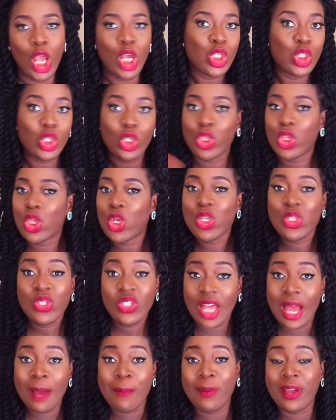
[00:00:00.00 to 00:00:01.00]
So
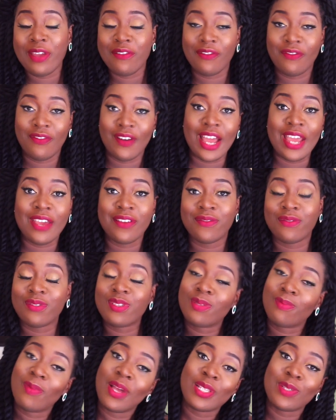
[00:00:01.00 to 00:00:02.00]
those are my 5
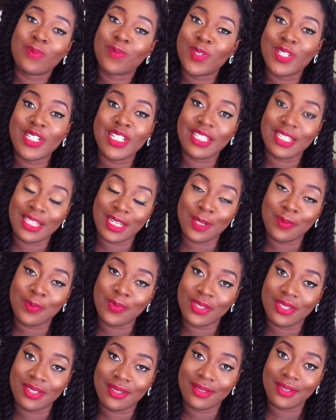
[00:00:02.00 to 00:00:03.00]
smart money
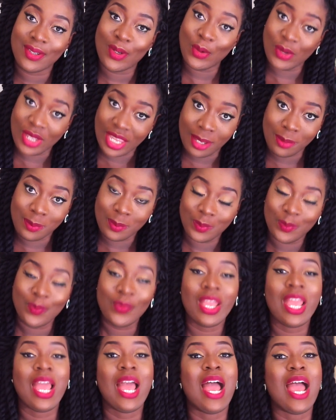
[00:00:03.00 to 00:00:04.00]
tips, okay?
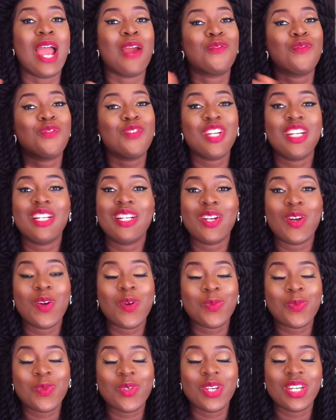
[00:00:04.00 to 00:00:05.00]
I really
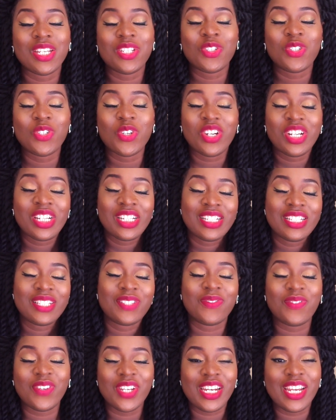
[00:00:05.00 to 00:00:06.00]
hope you enjoyed
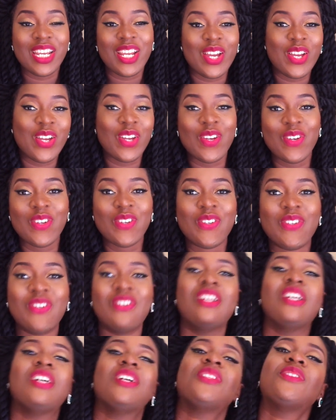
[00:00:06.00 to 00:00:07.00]
this
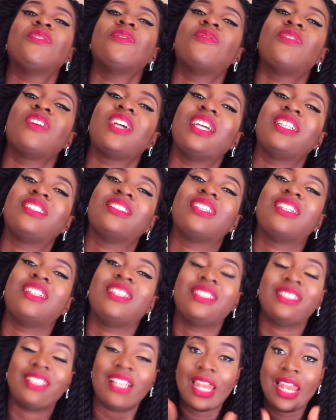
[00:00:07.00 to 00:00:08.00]
video. Don't forget to
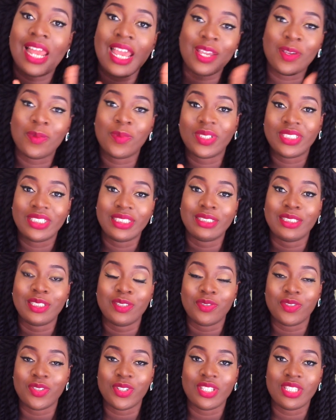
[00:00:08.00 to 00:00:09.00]
click the like button
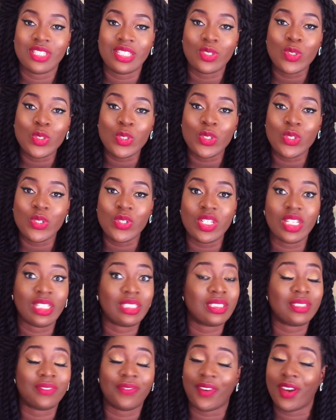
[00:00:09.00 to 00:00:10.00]
if you do. It
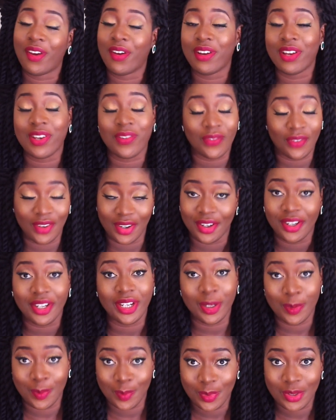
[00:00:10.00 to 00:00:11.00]
is very,
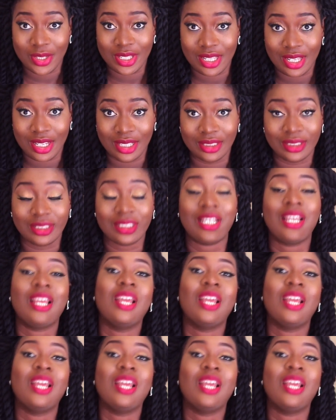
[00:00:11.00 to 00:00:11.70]
very important.